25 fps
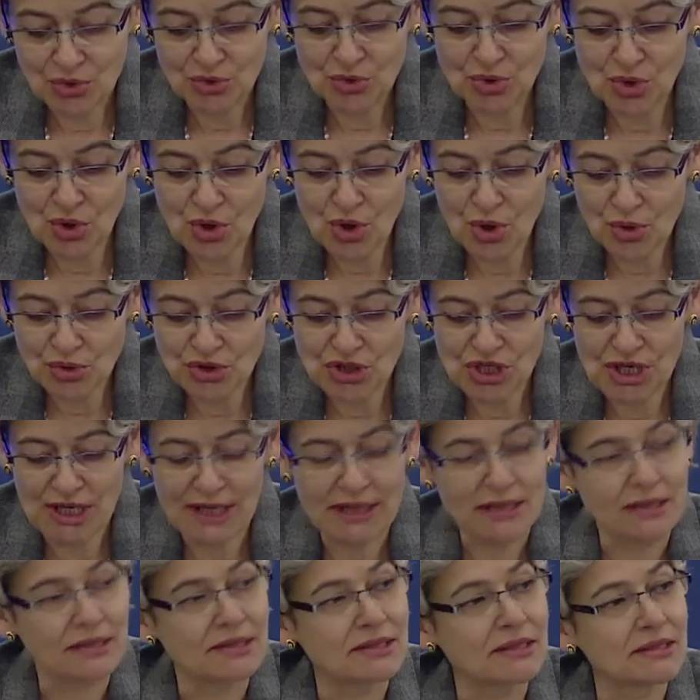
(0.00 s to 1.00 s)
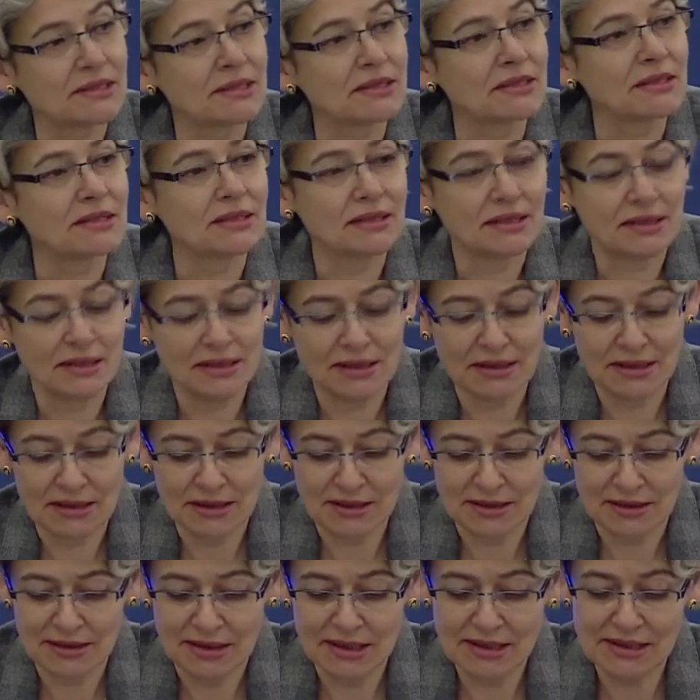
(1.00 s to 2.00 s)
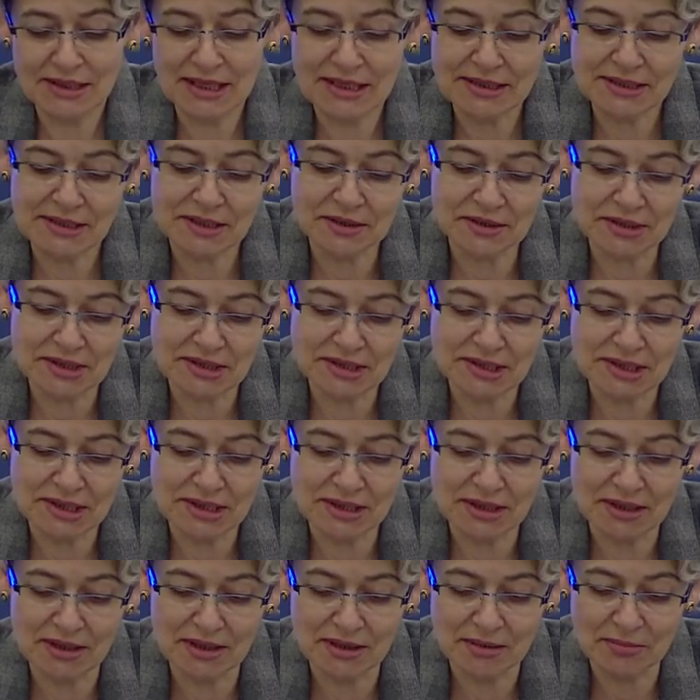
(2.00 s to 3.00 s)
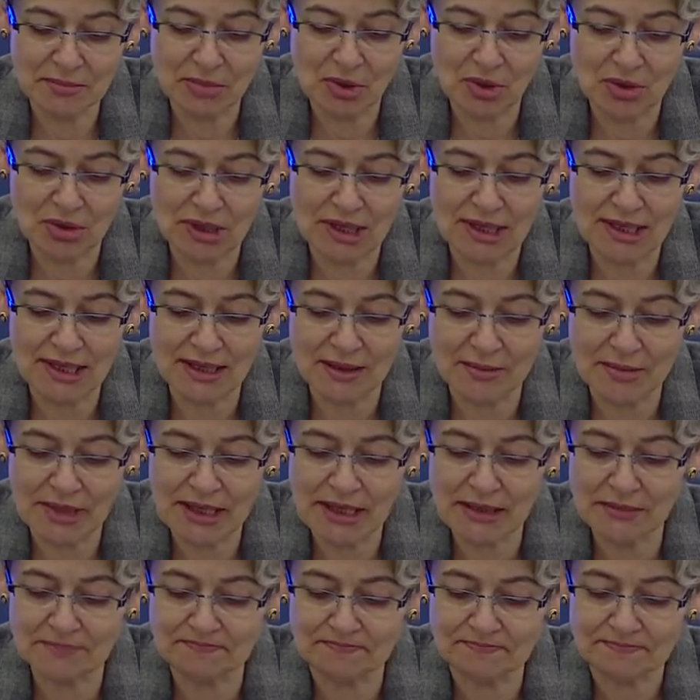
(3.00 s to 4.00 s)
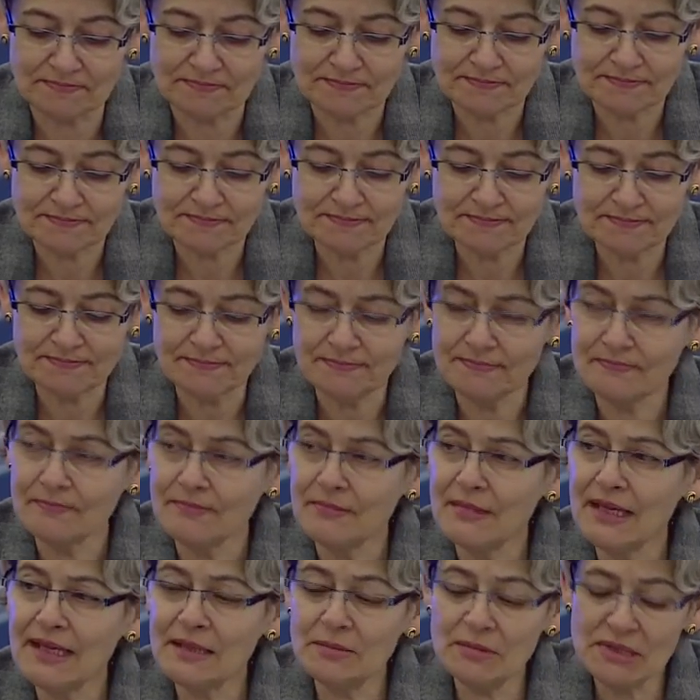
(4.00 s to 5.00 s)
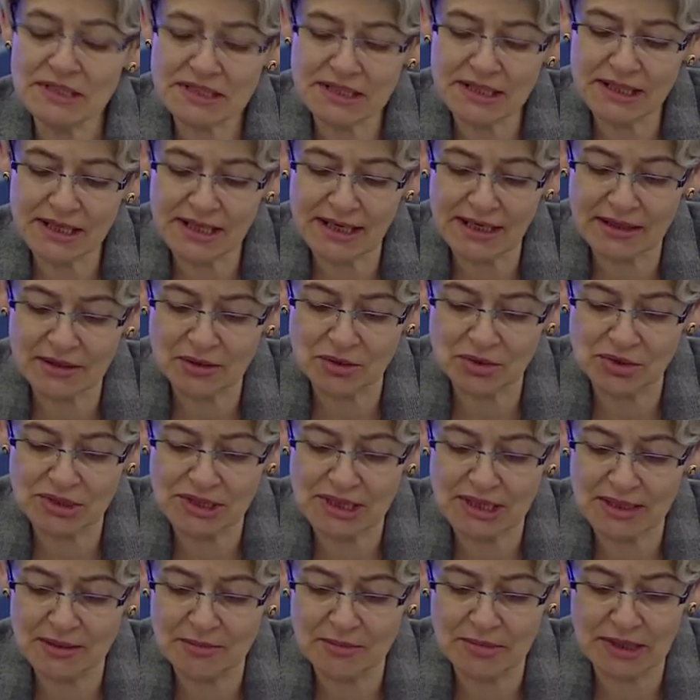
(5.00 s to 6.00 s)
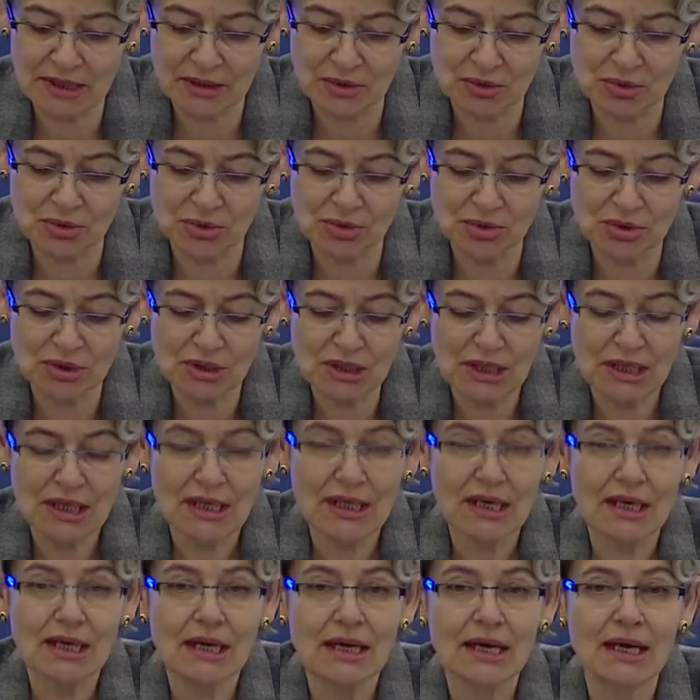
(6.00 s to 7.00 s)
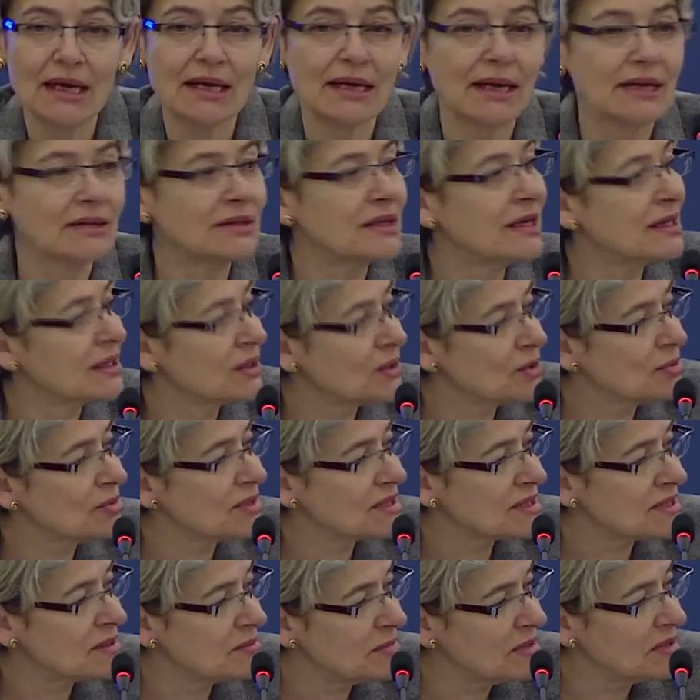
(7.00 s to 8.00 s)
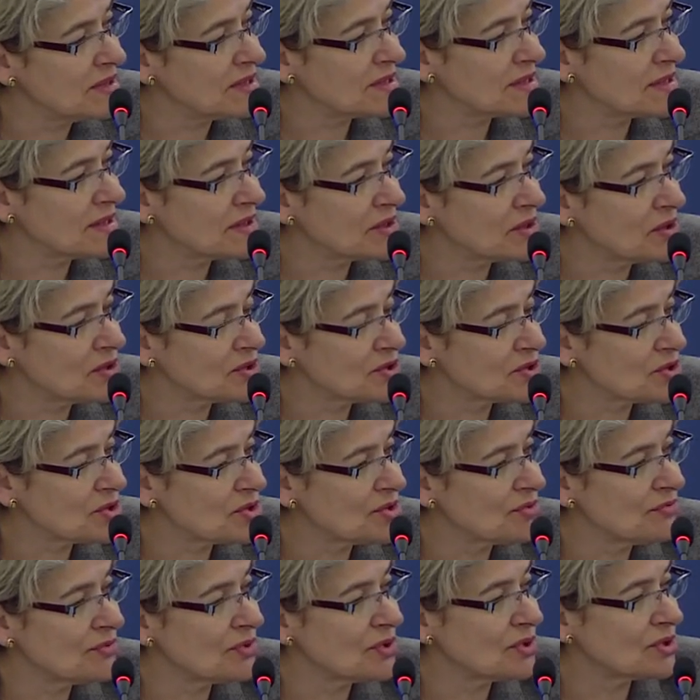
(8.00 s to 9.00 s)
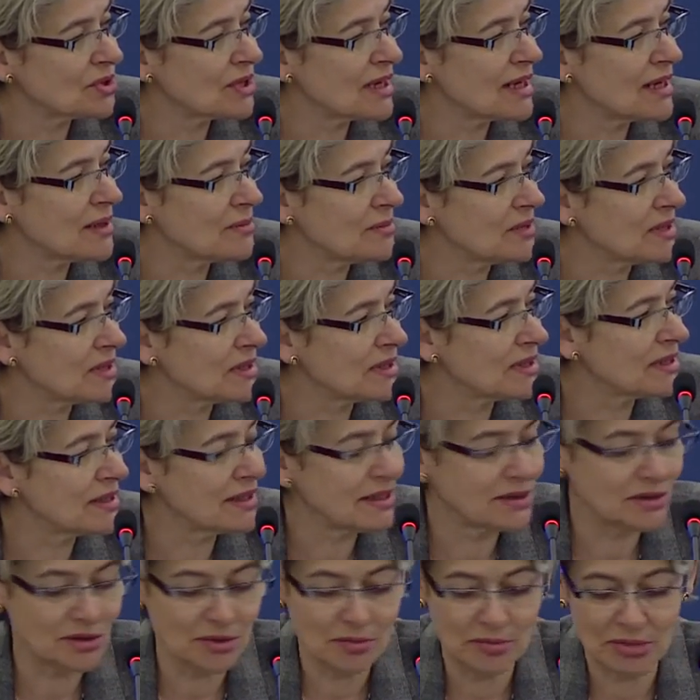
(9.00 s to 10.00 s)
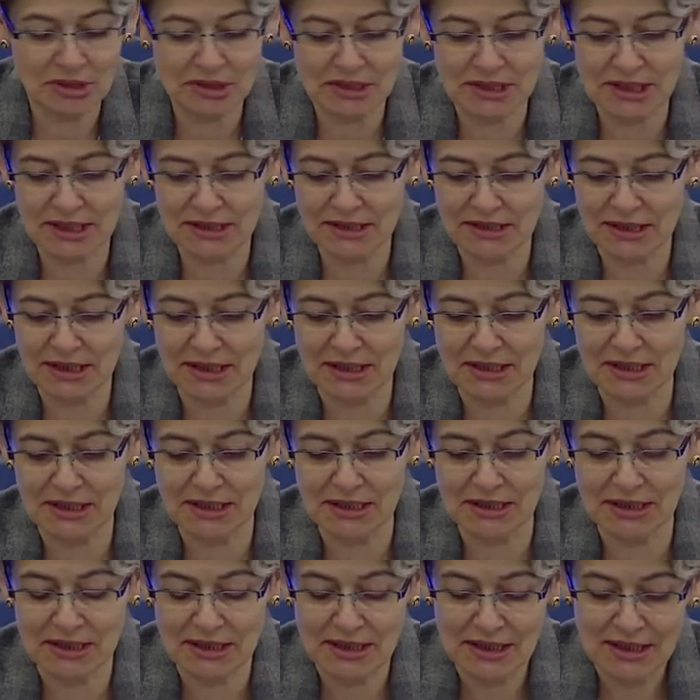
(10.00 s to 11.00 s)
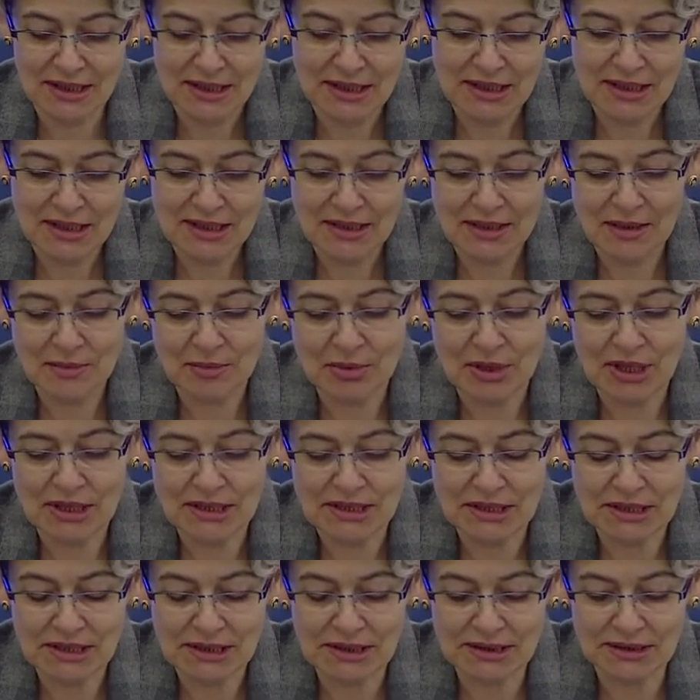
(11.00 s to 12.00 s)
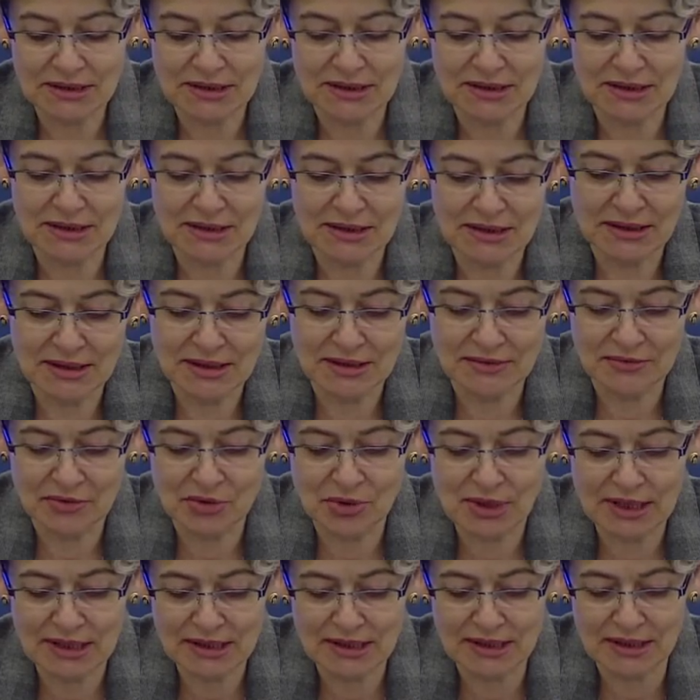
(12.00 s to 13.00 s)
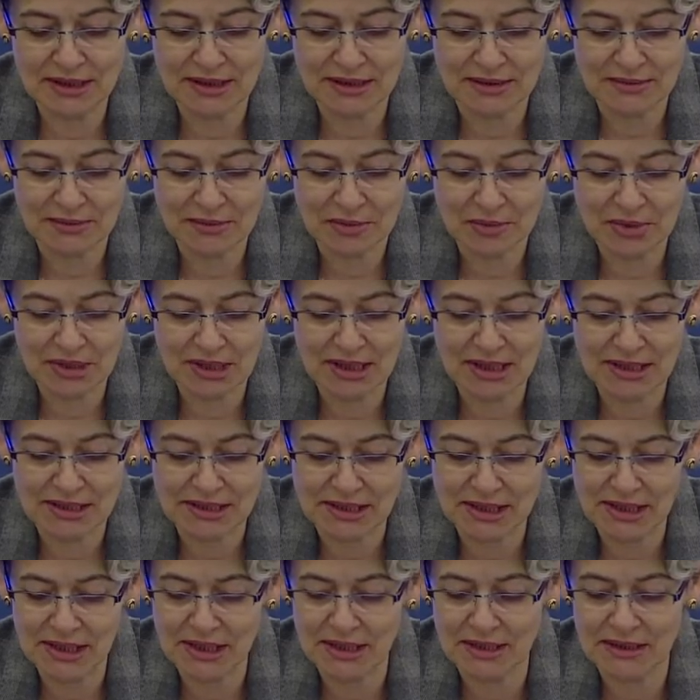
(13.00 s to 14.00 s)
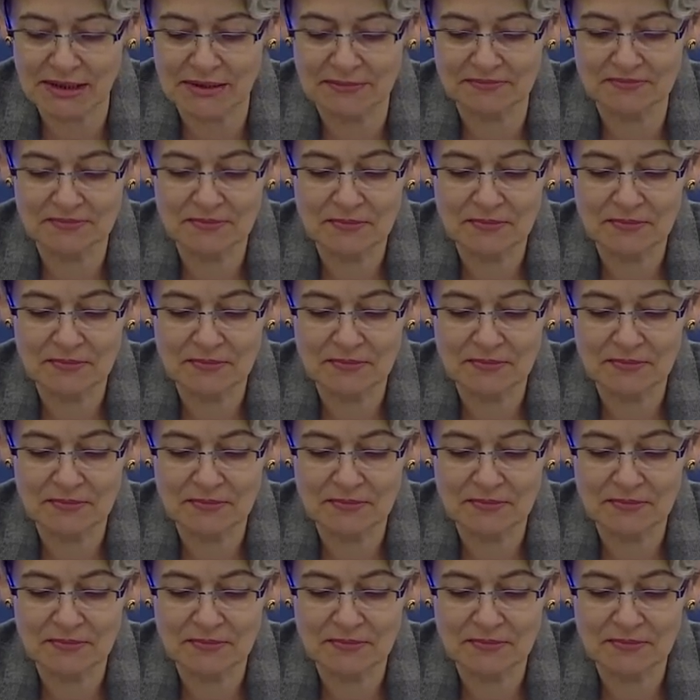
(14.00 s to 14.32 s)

two co-chairs, uh, His Excellency Paul Kagame and Mr. Carlos Slim Helú, and I thank you, Mr. Minister, also for coming and representing the President of Rwanda with us here.